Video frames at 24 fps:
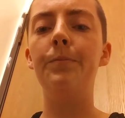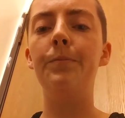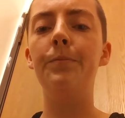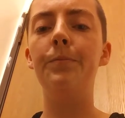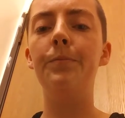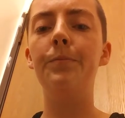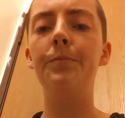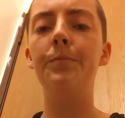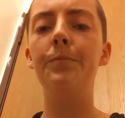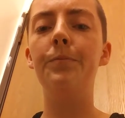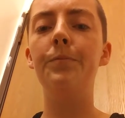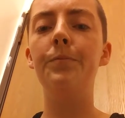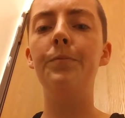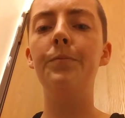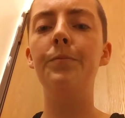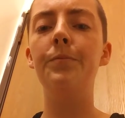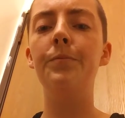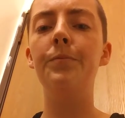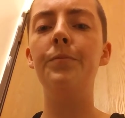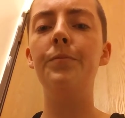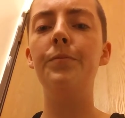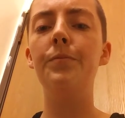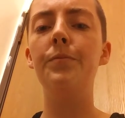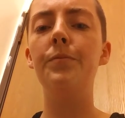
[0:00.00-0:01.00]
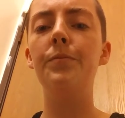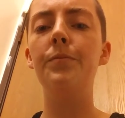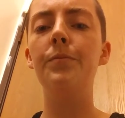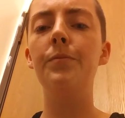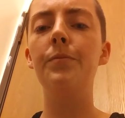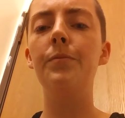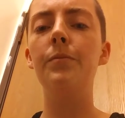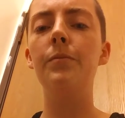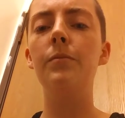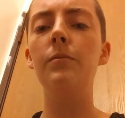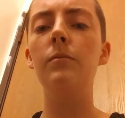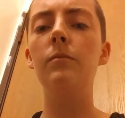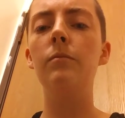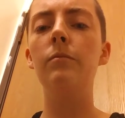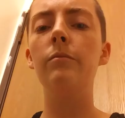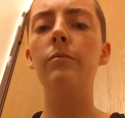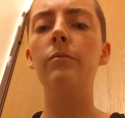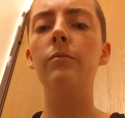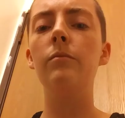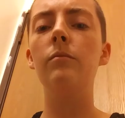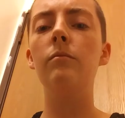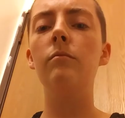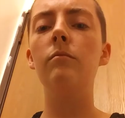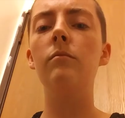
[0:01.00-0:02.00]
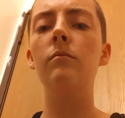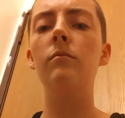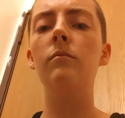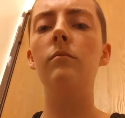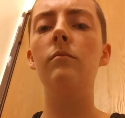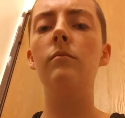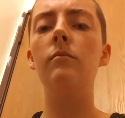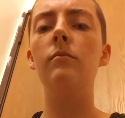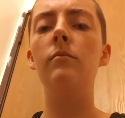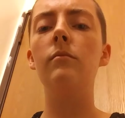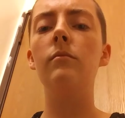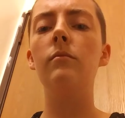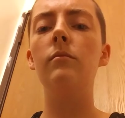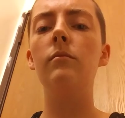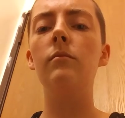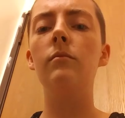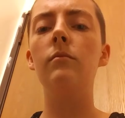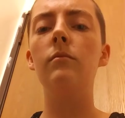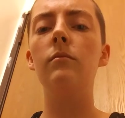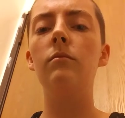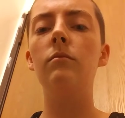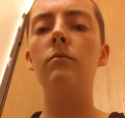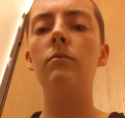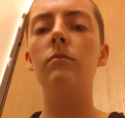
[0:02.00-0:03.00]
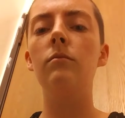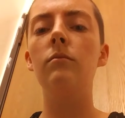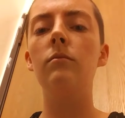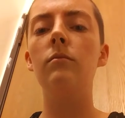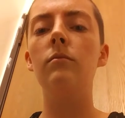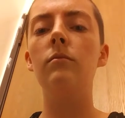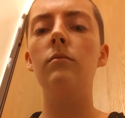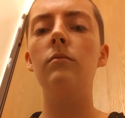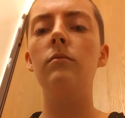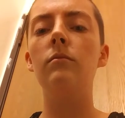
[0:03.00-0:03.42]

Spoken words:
(silence)